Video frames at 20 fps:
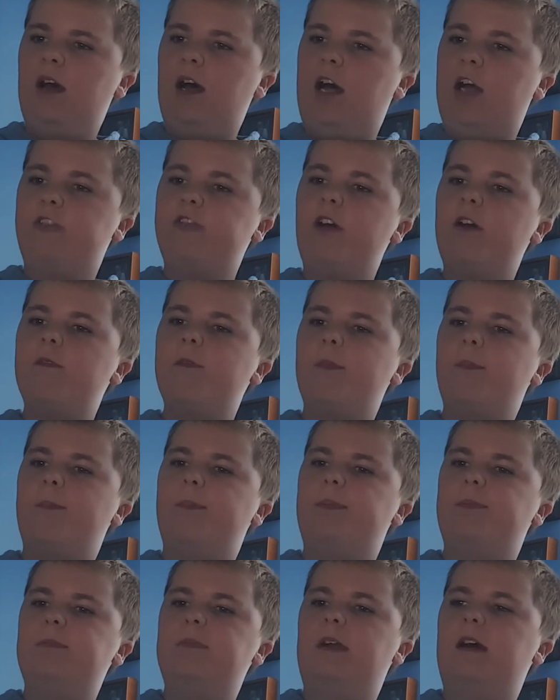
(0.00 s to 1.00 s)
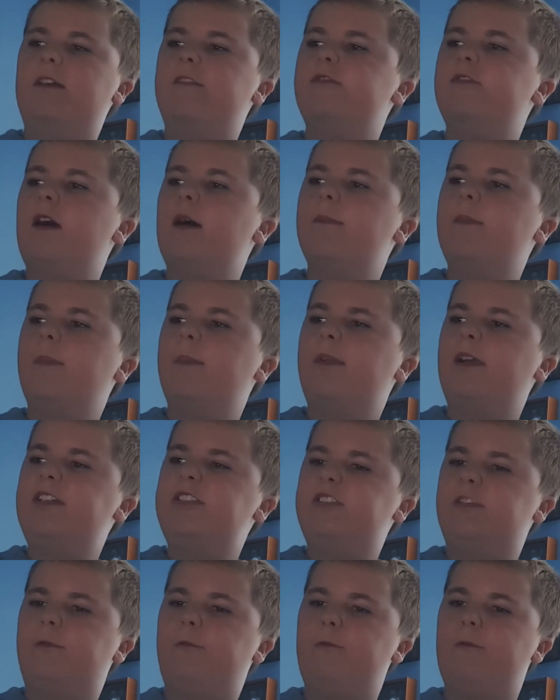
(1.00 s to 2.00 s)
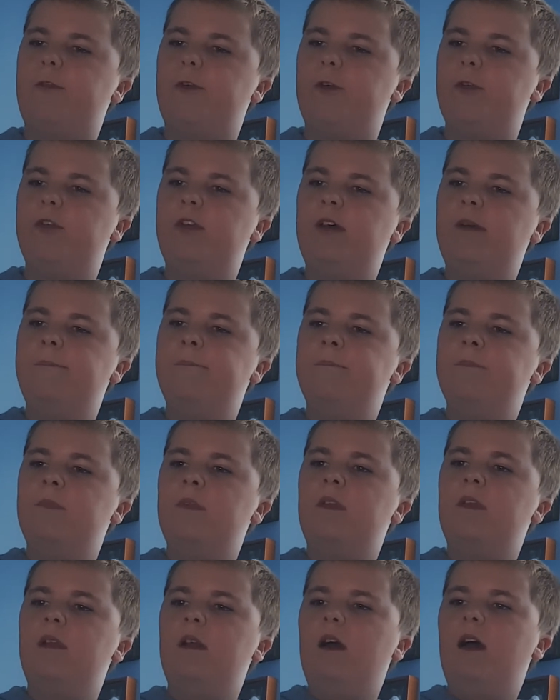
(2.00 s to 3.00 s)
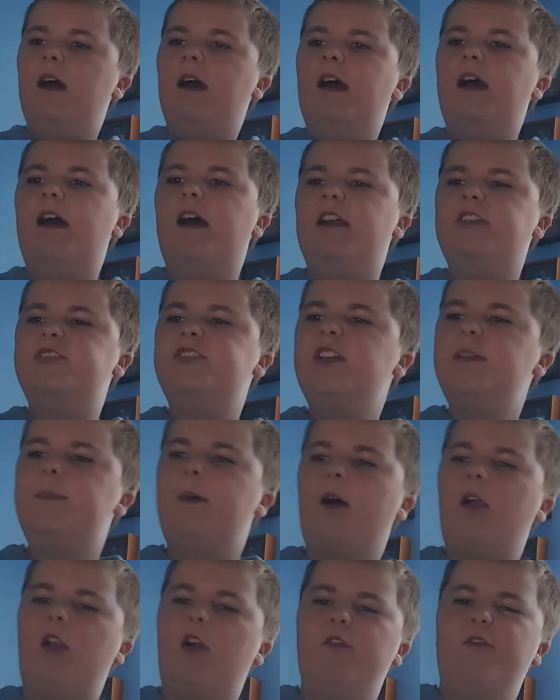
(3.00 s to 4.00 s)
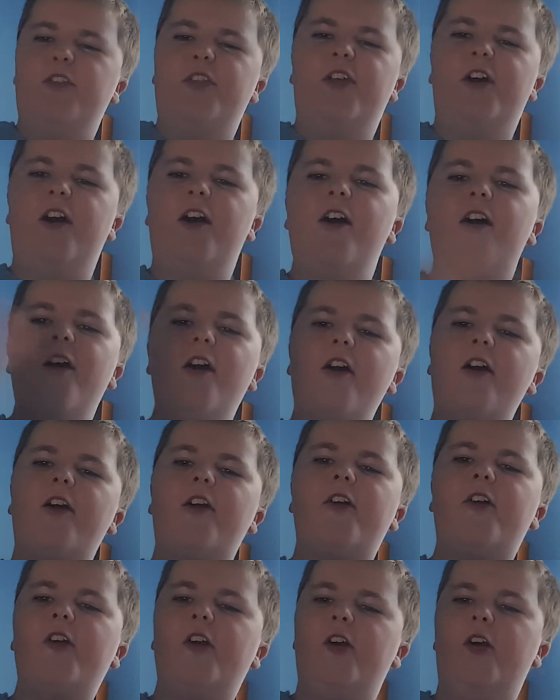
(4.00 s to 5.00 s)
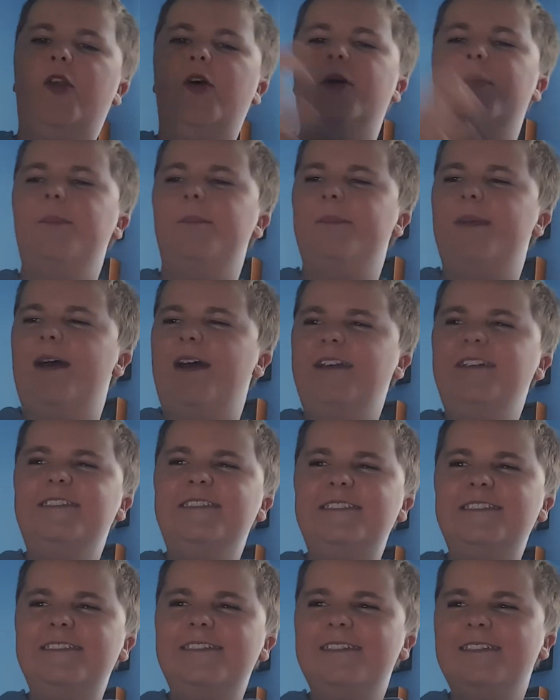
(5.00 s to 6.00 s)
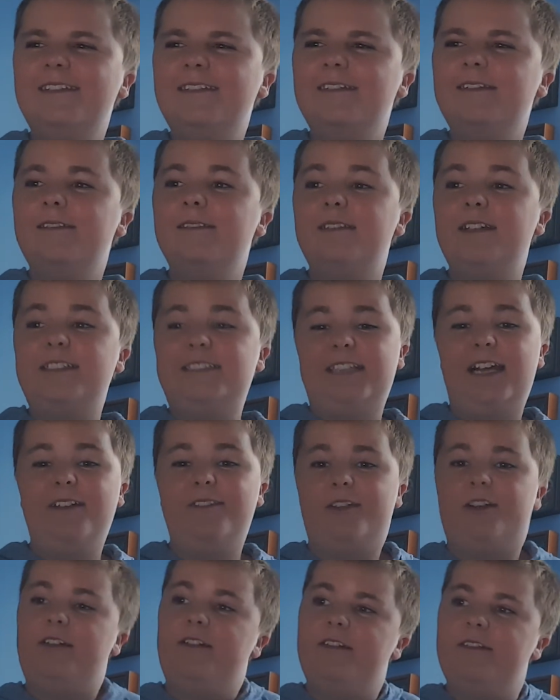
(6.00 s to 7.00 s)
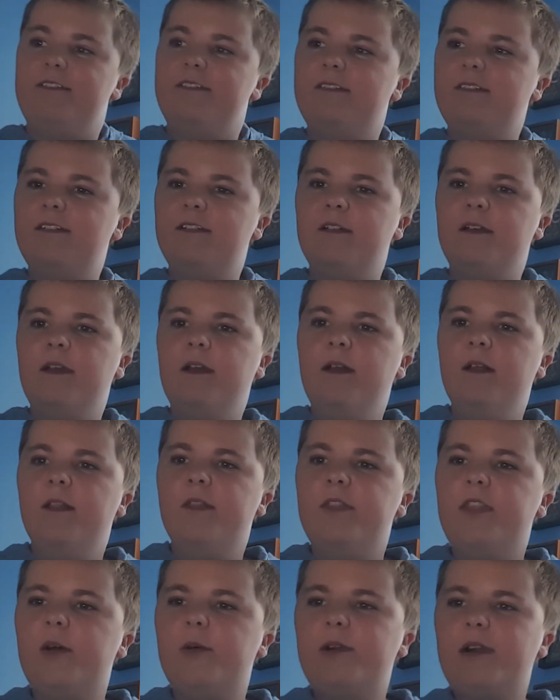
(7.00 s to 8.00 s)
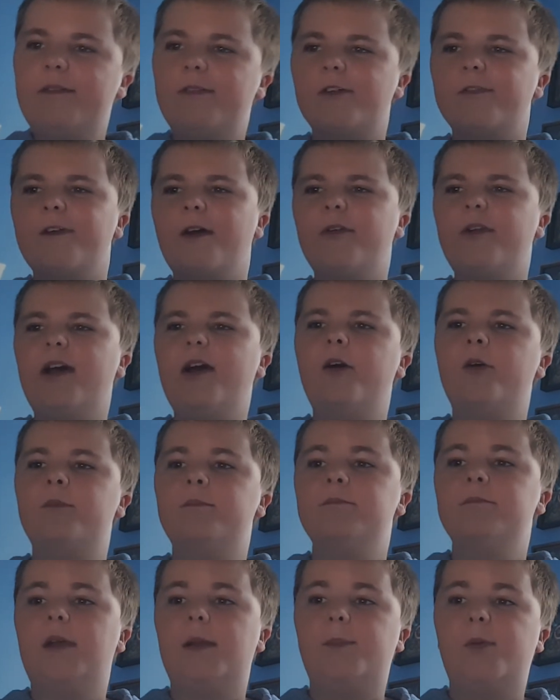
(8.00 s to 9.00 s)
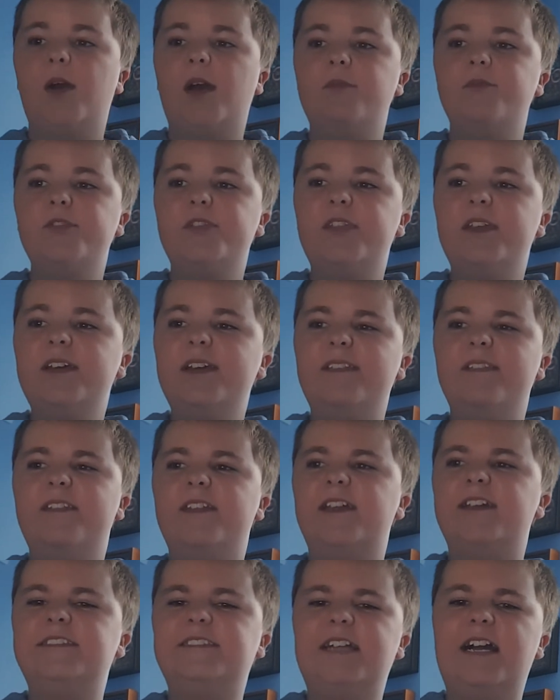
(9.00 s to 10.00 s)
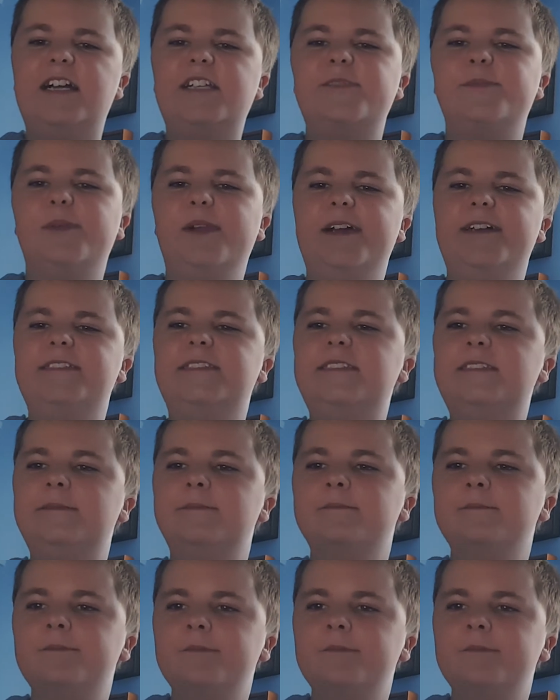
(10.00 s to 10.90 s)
I'd rob the place of food and sleep all over the good beds. It's heaven. No one ever found out. I put everything in the exact place.